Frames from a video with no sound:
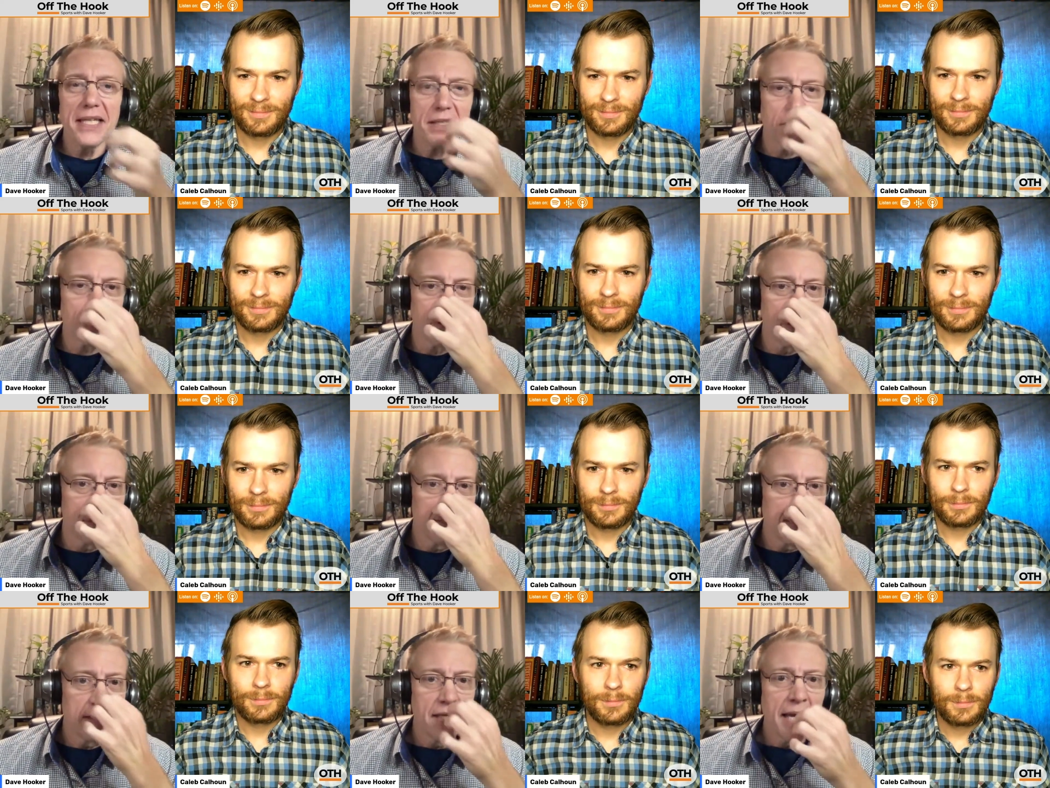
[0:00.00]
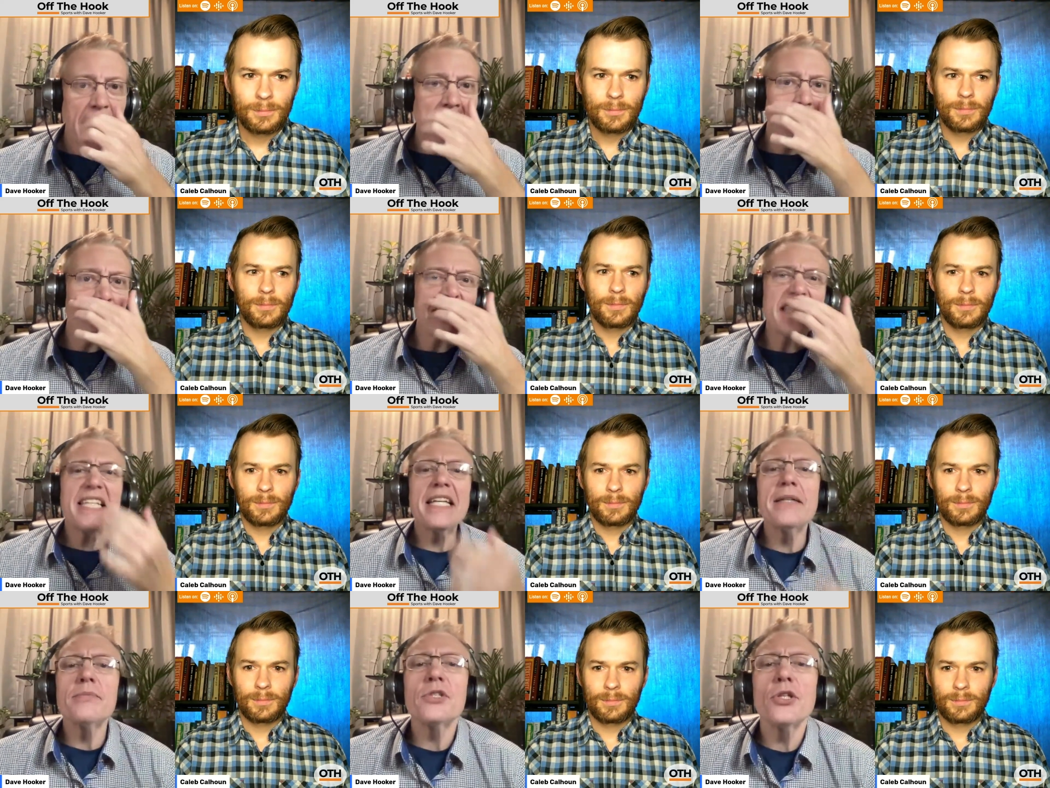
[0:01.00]
Speaker 1: either. How many
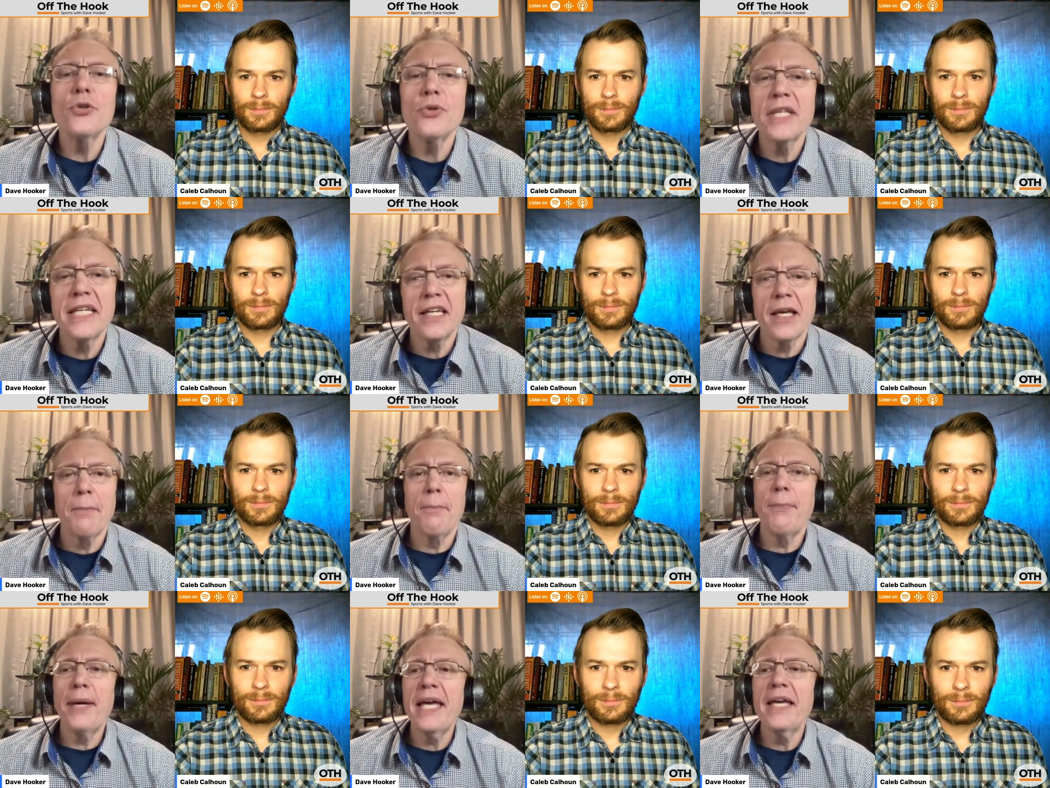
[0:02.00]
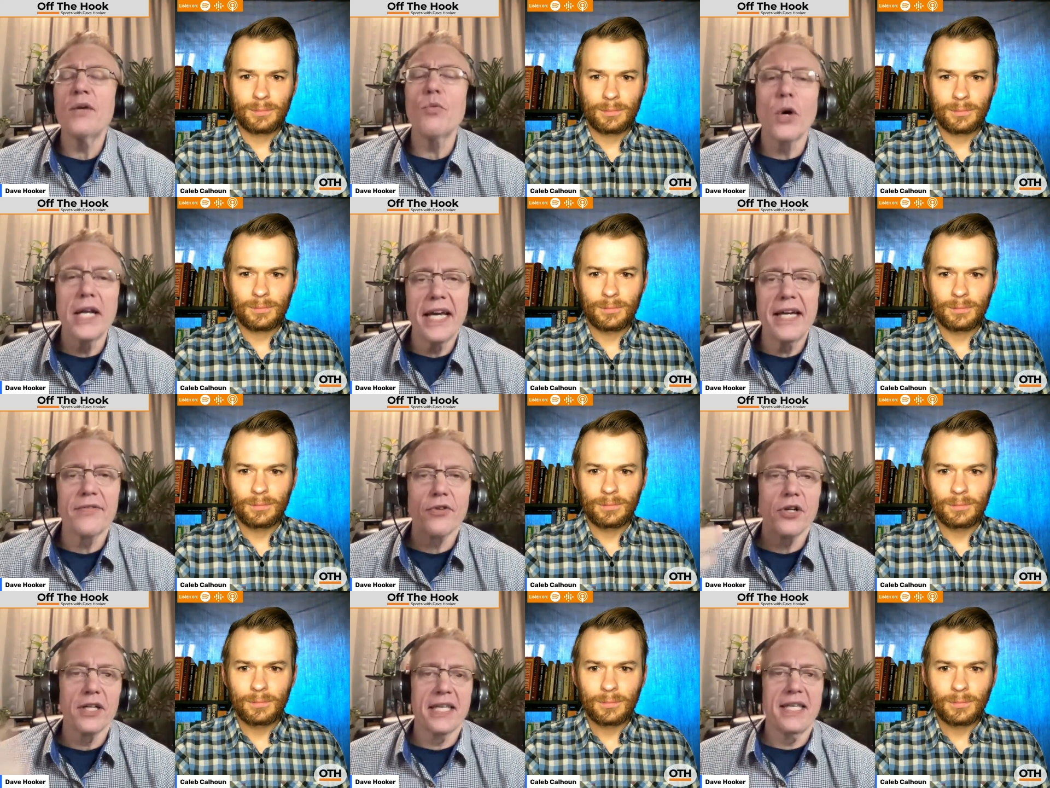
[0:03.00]
teams do you think can pay
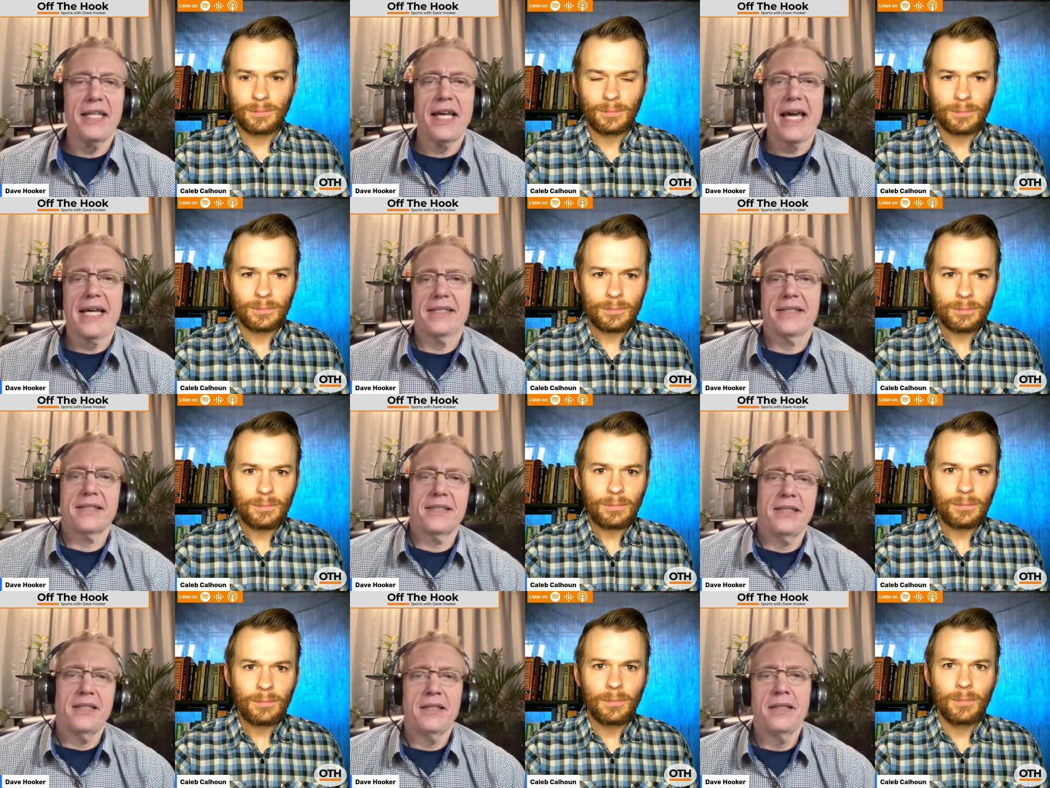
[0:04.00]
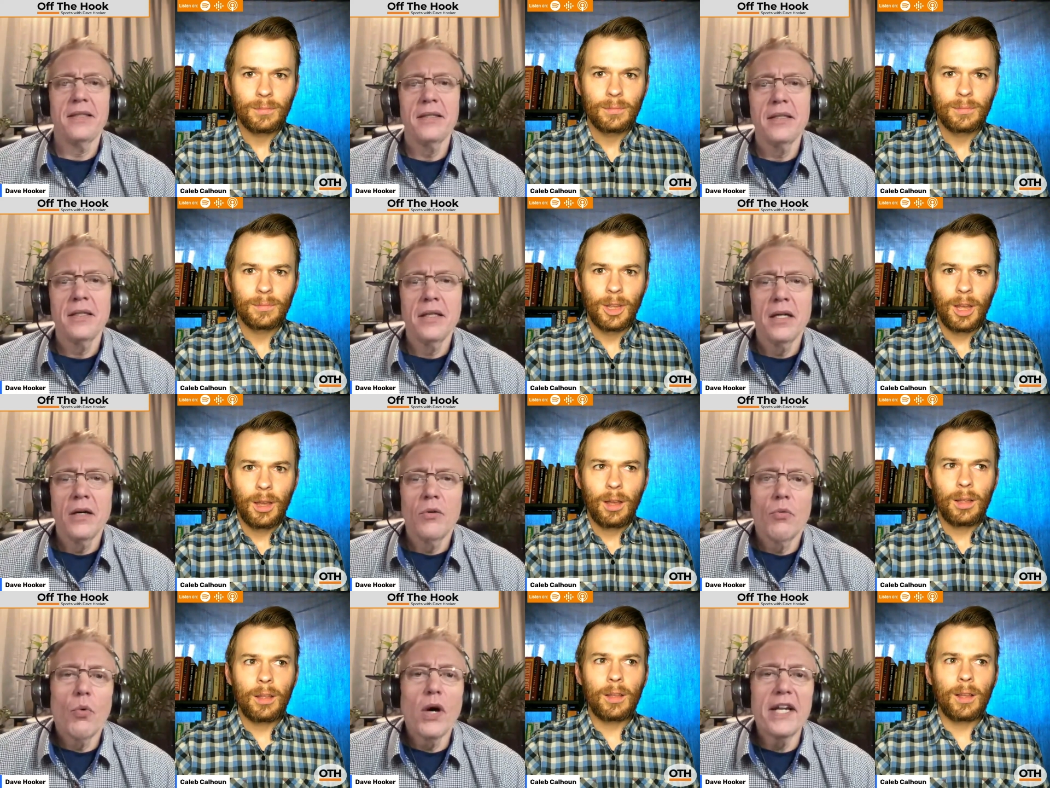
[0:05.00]
whatever a kid asks?
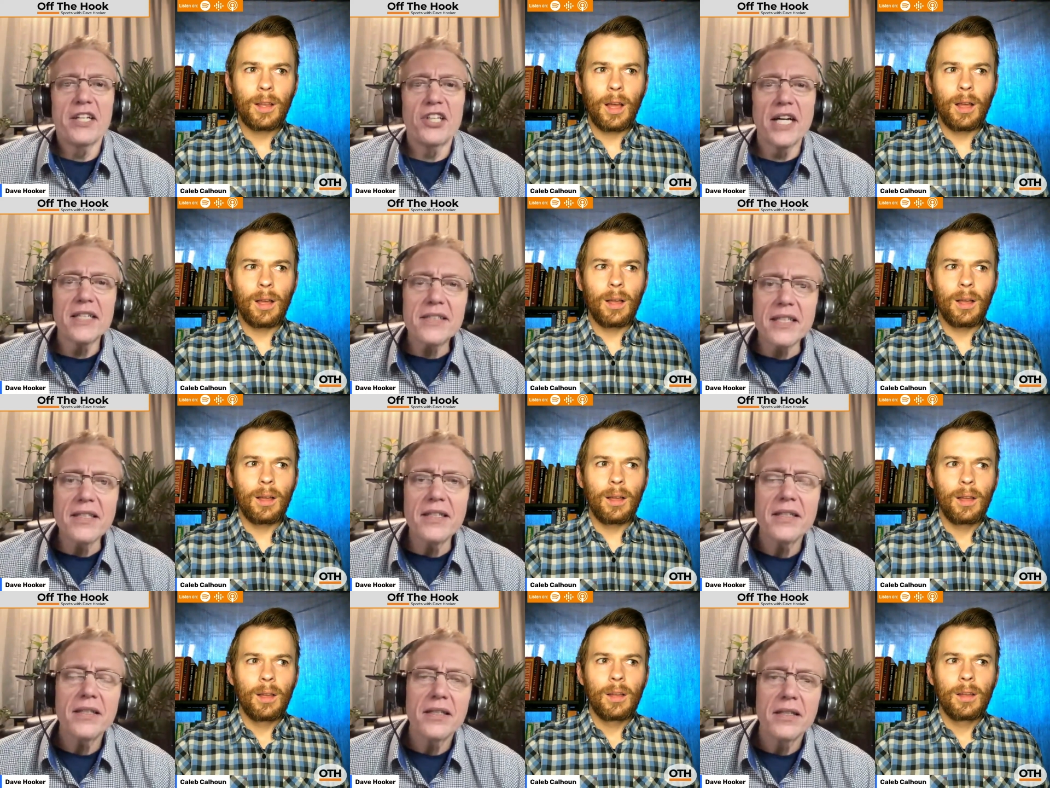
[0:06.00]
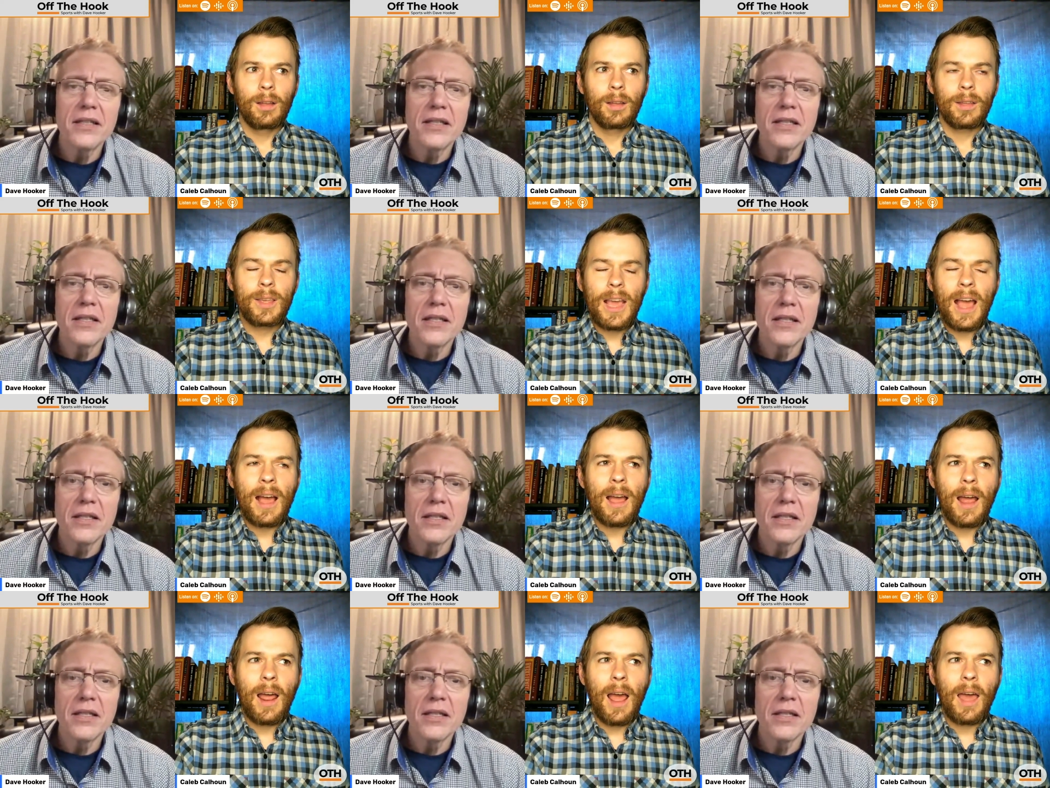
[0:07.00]
Speaker 2: What, a dozen? Yeah,
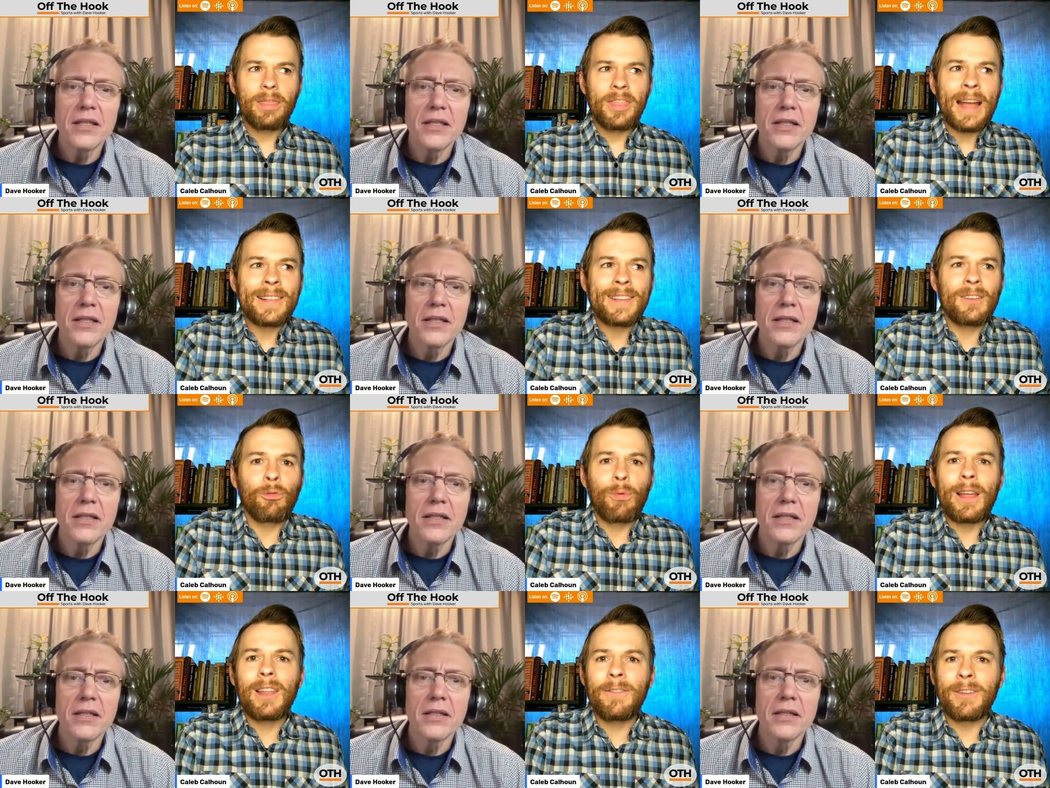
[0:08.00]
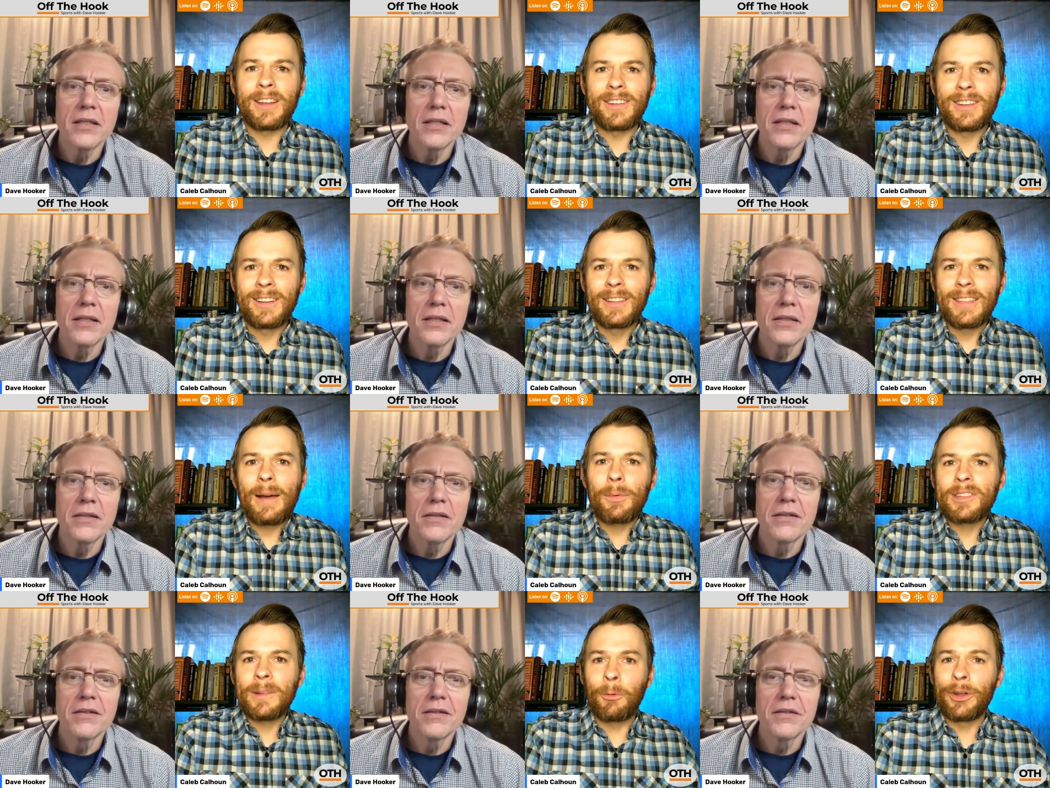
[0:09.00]
that's irrelevant. That
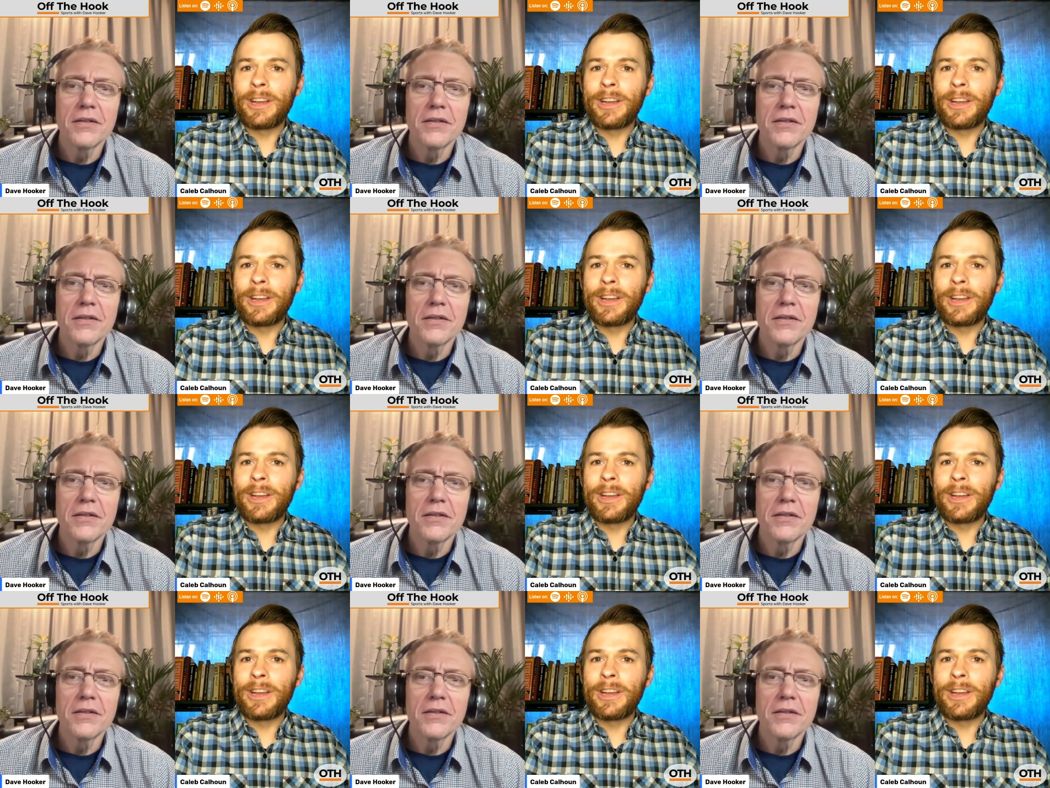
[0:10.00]
was the